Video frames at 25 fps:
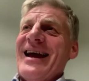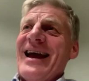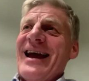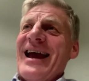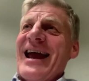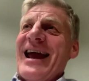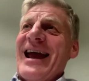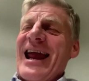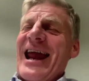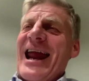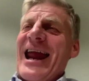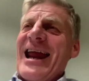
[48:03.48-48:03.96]

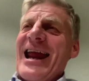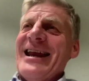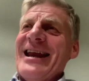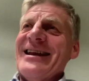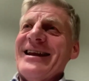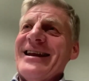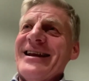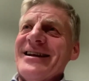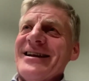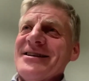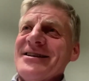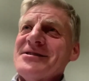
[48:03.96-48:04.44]
And
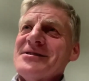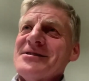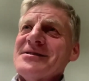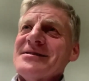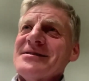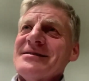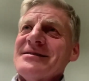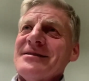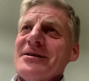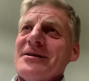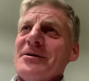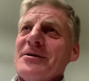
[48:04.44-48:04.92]

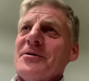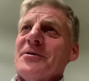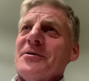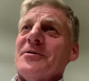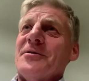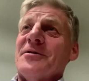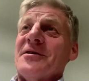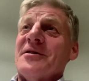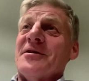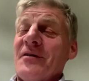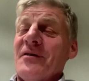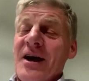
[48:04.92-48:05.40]
it's
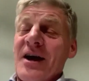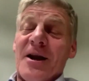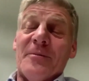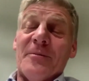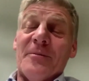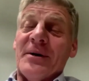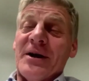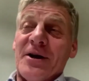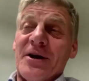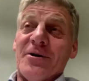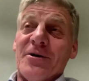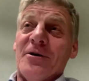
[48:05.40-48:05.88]

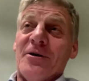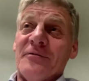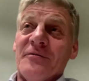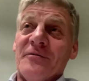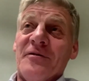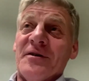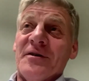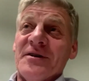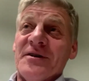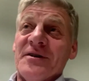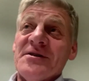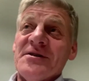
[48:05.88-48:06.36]
developing
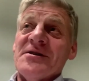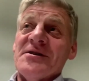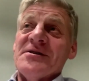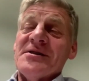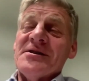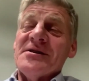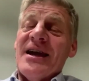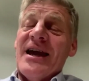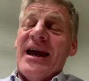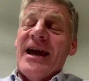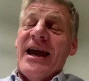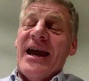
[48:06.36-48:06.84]
confidence
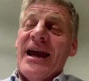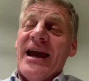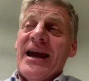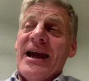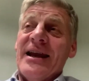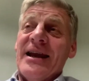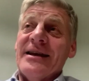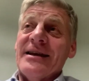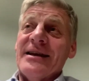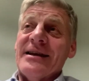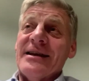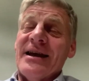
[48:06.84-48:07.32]

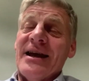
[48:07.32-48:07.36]
and